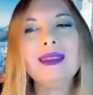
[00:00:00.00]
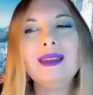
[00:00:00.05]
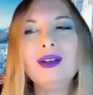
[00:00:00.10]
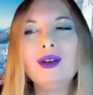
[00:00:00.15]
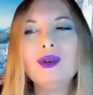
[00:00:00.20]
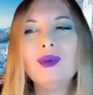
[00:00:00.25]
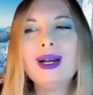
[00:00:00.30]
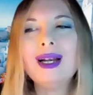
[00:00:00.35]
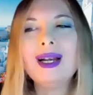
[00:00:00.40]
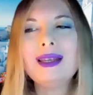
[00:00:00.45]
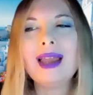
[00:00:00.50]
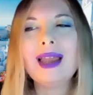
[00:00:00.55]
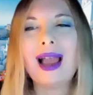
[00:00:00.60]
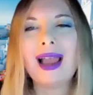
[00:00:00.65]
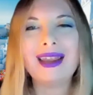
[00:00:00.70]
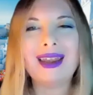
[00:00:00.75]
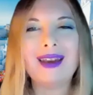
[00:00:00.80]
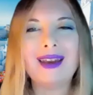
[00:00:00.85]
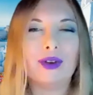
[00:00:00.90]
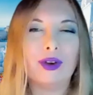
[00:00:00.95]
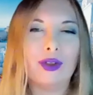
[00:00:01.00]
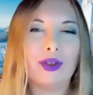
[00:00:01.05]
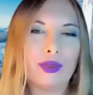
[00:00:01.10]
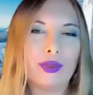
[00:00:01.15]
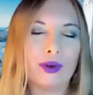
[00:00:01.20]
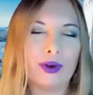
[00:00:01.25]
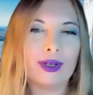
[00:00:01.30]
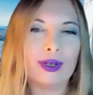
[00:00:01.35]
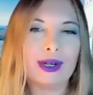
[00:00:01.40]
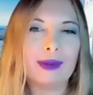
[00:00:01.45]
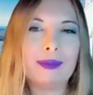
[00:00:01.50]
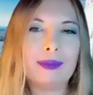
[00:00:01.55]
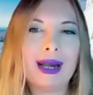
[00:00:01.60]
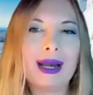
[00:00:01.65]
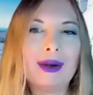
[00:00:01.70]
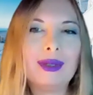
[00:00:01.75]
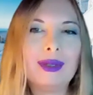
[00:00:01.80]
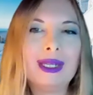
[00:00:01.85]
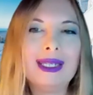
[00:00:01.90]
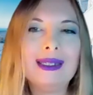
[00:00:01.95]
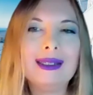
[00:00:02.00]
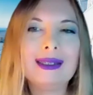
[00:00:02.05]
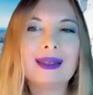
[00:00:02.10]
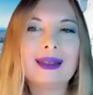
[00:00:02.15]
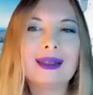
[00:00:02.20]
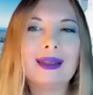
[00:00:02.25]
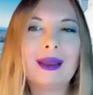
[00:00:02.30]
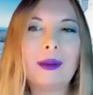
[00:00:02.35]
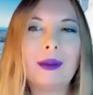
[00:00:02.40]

you know what, I never thought about it,